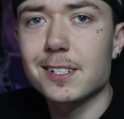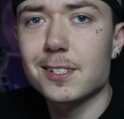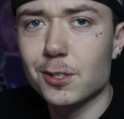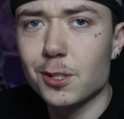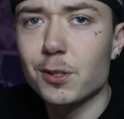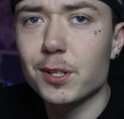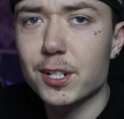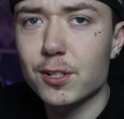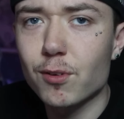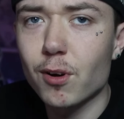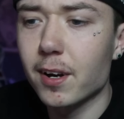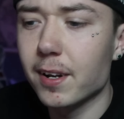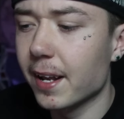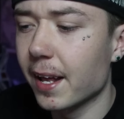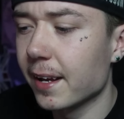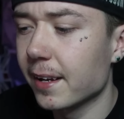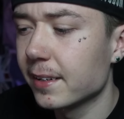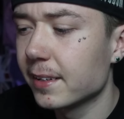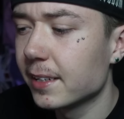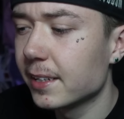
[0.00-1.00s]
Let's do this right
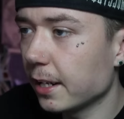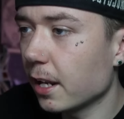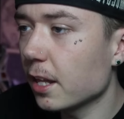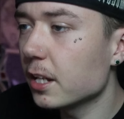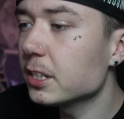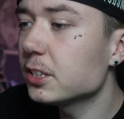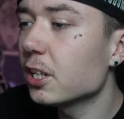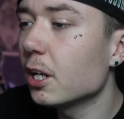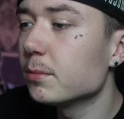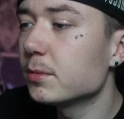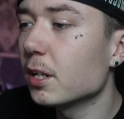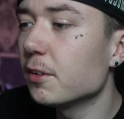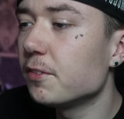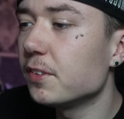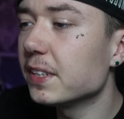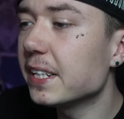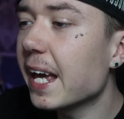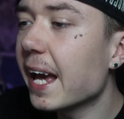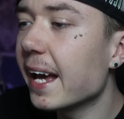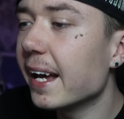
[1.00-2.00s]
now. A lot of the times I
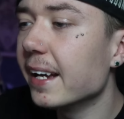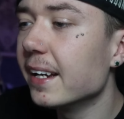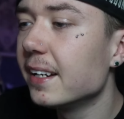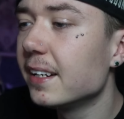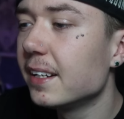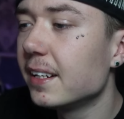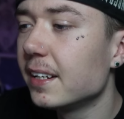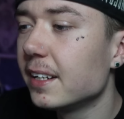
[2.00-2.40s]
forget